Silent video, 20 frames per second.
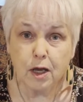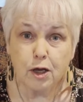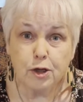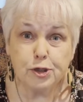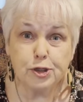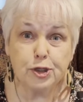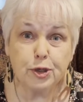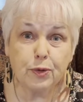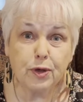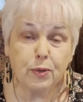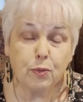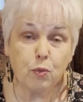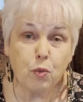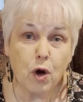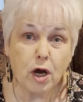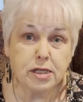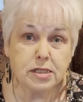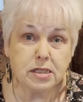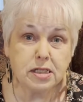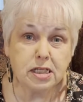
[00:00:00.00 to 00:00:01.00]
So it
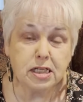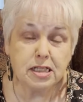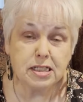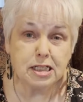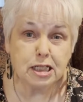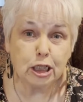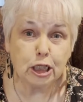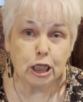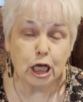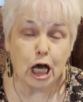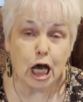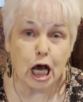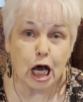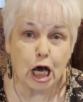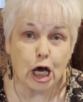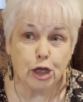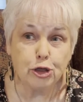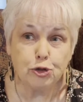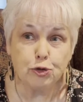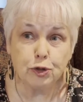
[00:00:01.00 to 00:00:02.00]
wasn't until
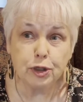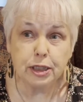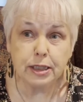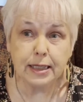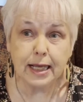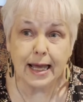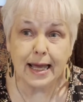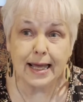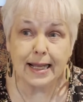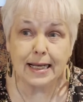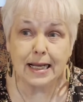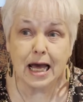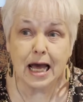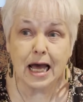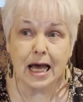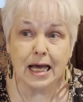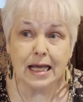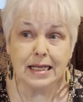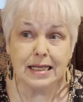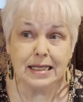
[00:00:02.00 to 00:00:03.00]

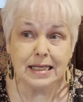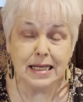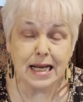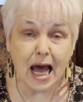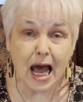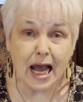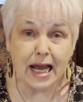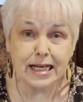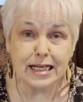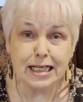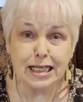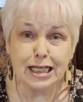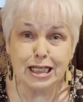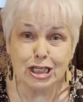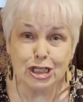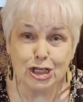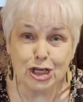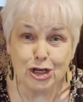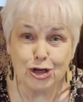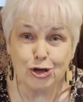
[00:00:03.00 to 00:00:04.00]
190
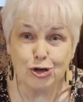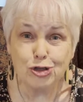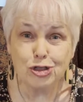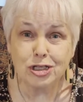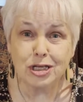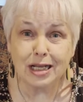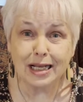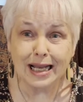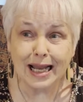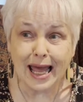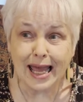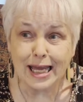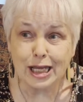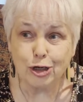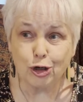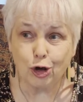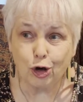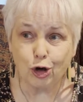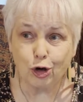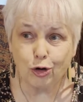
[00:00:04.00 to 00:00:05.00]
years
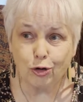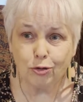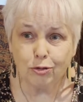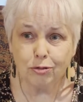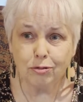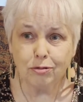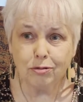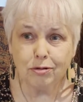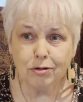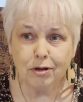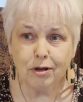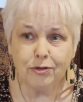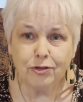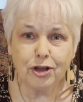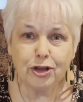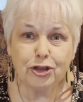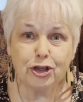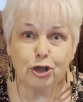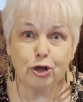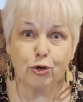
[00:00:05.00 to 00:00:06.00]
later
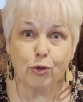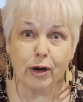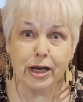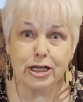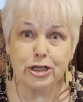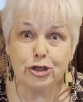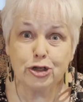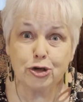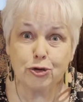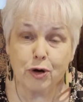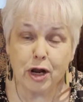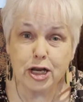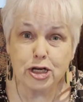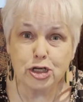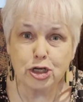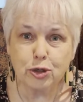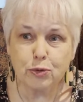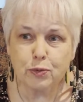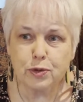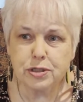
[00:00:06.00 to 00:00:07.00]
that the great
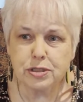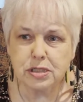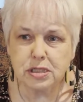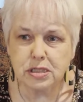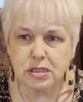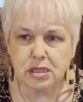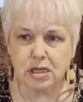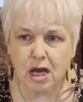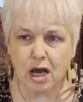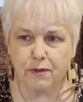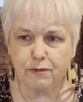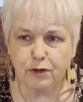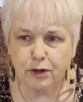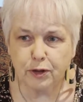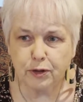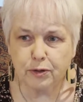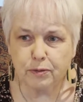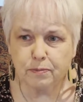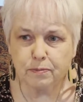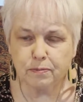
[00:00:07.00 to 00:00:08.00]
treasure was
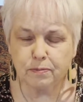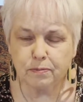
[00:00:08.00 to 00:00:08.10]
discovered.